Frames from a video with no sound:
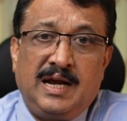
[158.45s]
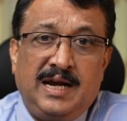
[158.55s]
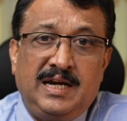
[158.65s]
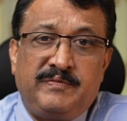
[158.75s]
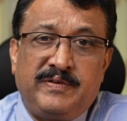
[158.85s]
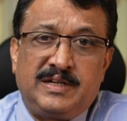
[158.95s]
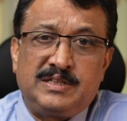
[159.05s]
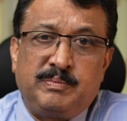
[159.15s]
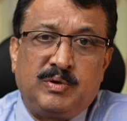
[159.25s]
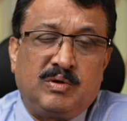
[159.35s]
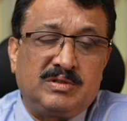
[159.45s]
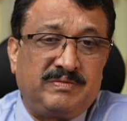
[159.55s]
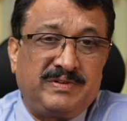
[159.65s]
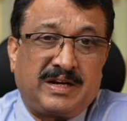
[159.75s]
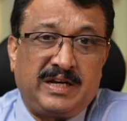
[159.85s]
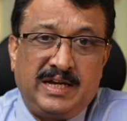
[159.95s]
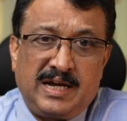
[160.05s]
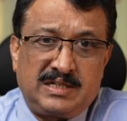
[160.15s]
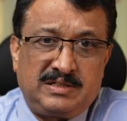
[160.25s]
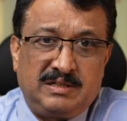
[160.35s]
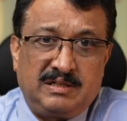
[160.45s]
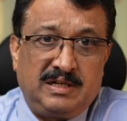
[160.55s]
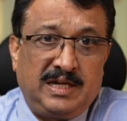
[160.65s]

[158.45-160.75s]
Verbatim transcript: and if it is because of a reaction